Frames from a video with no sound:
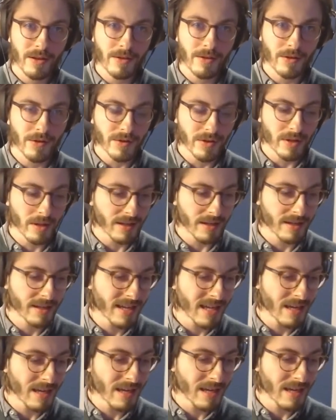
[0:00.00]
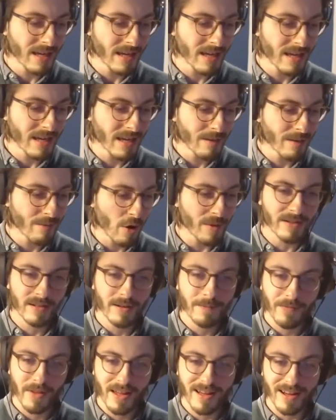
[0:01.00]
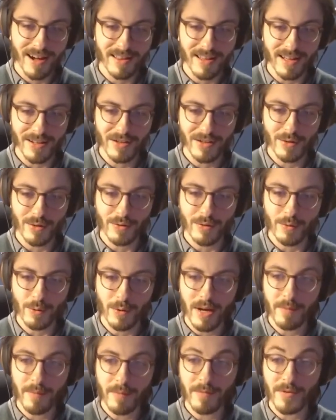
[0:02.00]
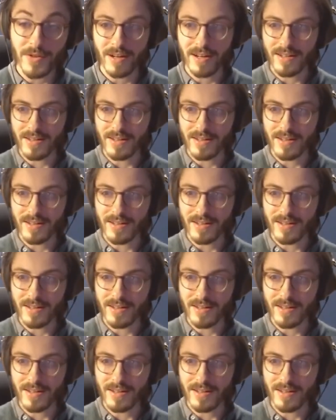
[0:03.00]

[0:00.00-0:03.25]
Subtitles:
there's a key moment I'd like to